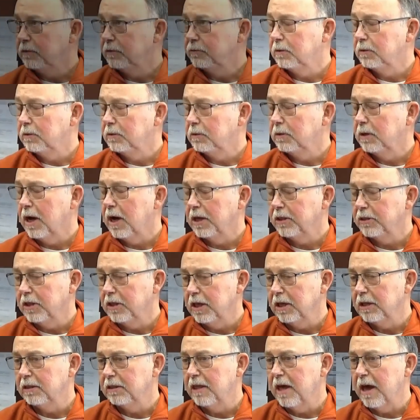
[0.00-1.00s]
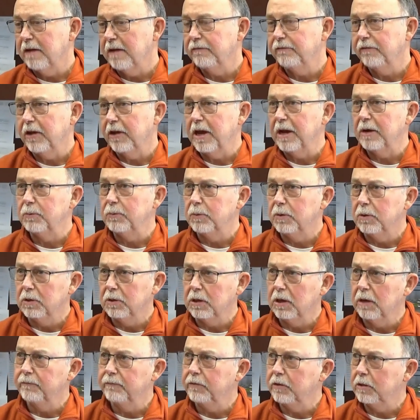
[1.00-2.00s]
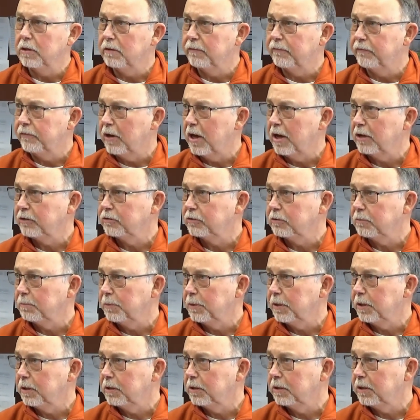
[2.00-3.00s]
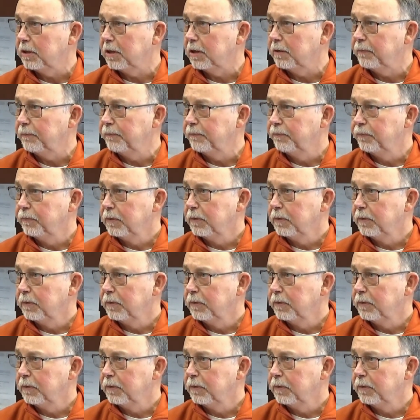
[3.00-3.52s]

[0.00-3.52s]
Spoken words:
So I think that fan will give you the flexibility,